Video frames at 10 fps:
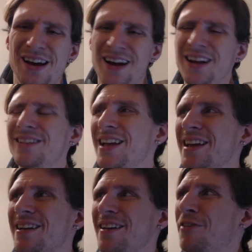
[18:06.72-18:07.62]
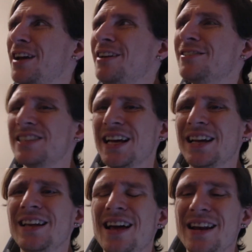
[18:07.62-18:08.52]
kind of like, if I understand
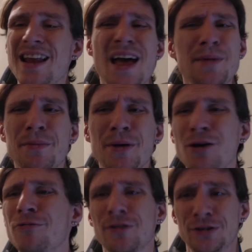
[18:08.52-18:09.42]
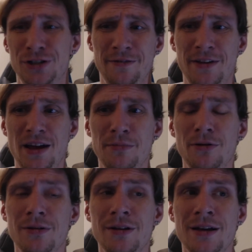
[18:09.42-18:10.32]
it, an MMO version of
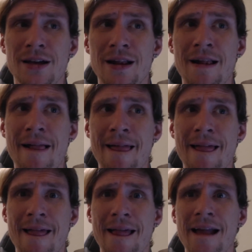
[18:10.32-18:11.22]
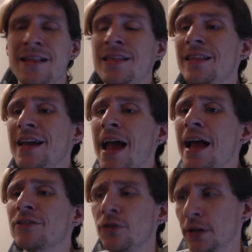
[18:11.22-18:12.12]
Fable. And then they
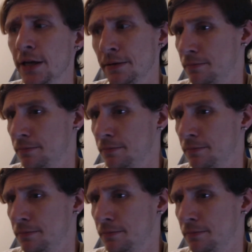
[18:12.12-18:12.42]
canceled it.